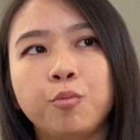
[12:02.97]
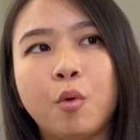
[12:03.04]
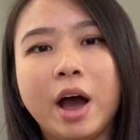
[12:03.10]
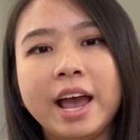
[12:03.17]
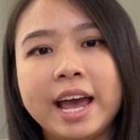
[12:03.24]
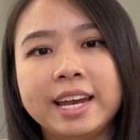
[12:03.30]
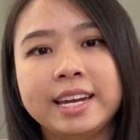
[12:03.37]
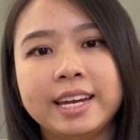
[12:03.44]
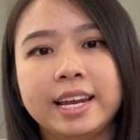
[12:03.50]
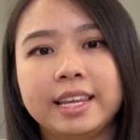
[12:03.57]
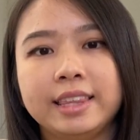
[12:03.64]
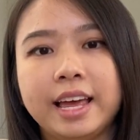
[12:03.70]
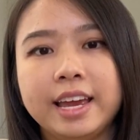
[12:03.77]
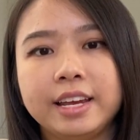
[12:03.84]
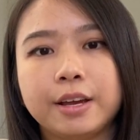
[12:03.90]
Why I didn't
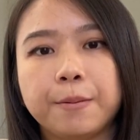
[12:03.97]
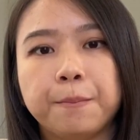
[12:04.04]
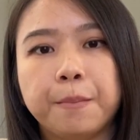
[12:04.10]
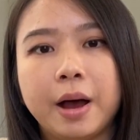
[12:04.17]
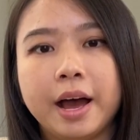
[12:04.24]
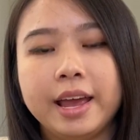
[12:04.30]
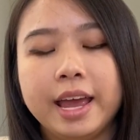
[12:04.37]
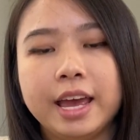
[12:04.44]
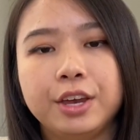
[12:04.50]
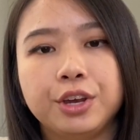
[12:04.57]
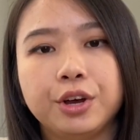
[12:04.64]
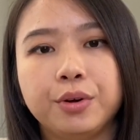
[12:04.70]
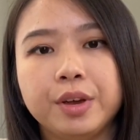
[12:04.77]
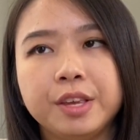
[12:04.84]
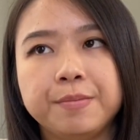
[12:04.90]
like my
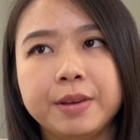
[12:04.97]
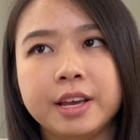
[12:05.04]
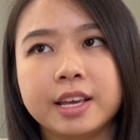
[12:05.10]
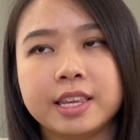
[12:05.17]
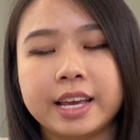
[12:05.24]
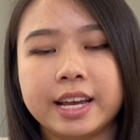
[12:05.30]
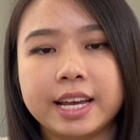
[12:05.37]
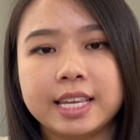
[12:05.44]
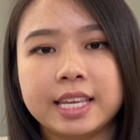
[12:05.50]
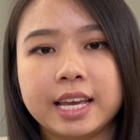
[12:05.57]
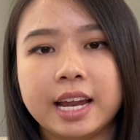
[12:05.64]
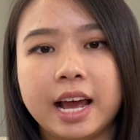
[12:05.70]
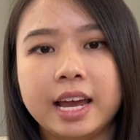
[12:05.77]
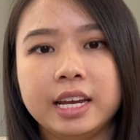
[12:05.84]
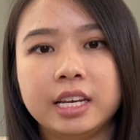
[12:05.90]
endo is because, like I
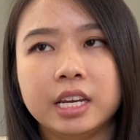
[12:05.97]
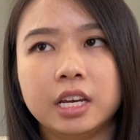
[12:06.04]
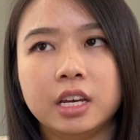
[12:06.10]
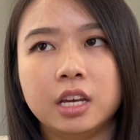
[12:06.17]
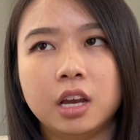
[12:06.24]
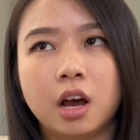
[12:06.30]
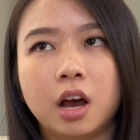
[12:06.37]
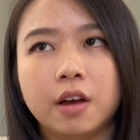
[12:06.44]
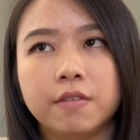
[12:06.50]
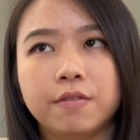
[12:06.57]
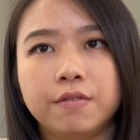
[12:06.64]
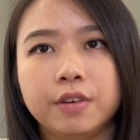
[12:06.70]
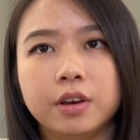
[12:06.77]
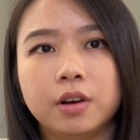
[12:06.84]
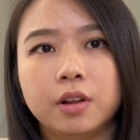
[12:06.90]
said, I did not
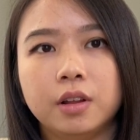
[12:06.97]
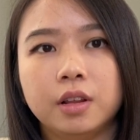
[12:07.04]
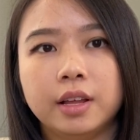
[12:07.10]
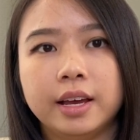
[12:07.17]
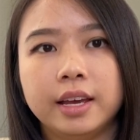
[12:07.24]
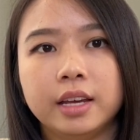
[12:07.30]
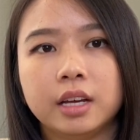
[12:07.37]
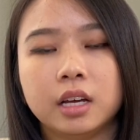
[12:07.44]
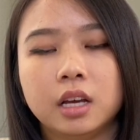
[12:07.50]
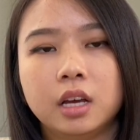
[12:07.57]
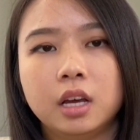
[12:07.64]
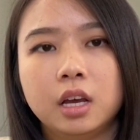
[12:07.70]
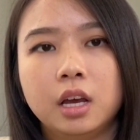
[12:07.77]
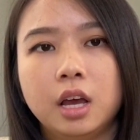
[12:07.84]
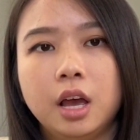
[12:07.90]
feel like
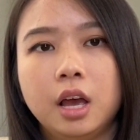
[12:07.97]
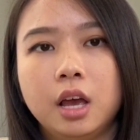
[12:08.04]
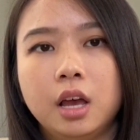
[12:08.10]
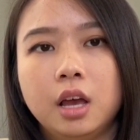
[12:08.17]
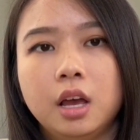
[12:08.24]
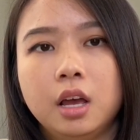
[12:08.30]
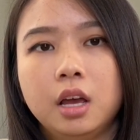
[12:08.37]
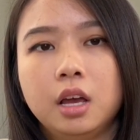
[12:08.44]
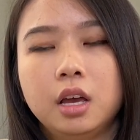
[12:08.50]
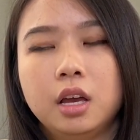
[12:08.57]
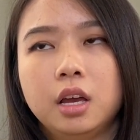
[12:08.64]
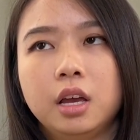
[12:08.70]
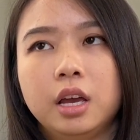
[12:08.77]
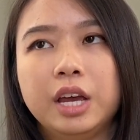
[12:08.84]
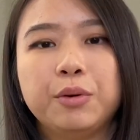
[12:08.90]

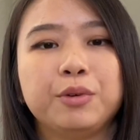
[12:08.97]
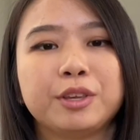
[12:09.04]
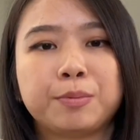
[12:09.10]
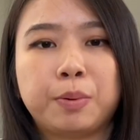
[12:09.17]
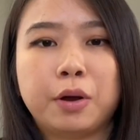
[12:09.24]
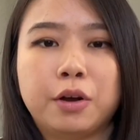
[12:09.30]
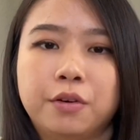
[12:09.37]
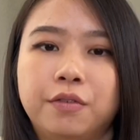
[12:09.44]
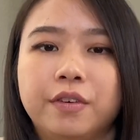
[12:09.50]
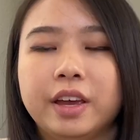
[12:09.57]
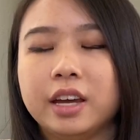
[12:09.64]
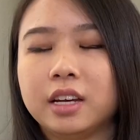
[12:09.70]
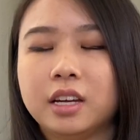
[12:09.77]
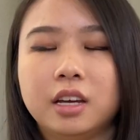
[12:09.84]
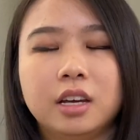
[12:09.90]
it was
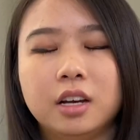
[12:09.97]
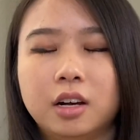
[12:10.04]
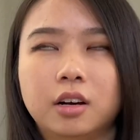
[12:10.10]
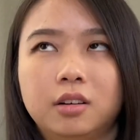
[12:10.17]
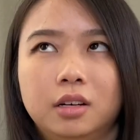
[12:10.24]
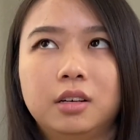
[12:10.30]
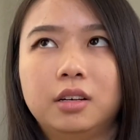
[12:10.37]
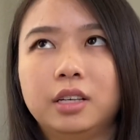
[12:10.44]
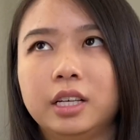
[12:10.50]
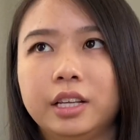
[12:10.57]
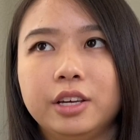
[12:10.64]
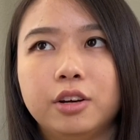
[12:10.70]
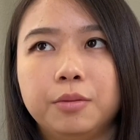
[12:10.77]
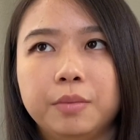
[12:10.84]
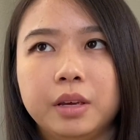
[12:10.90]
perfect, you know,
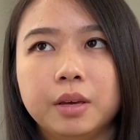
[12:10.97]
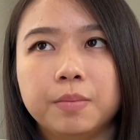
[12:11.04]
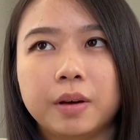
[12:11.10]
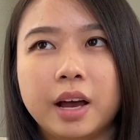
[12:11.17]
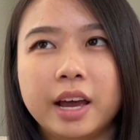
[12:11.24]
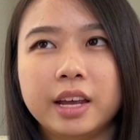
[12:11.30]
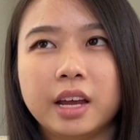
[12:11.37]
silly old me, but